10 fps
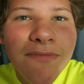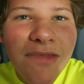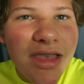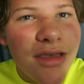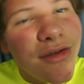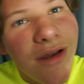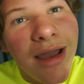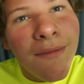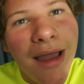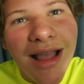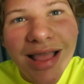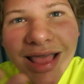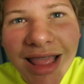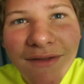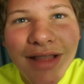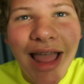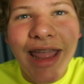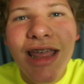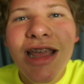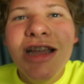subscribe, leave a
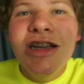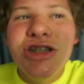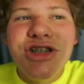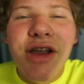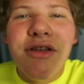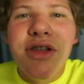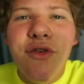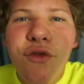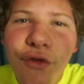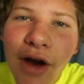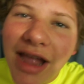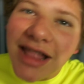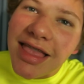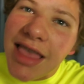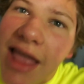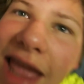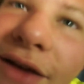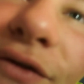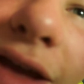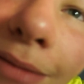like, share with your friends
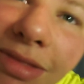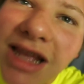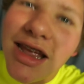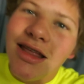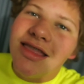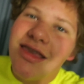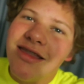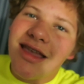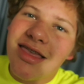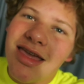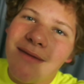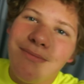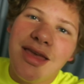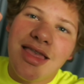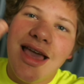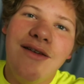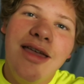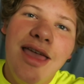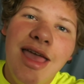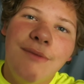and family. Till next time, peace out.
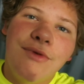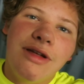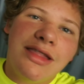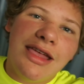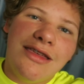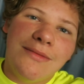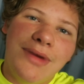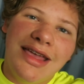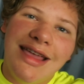Have a great day. Goodbye,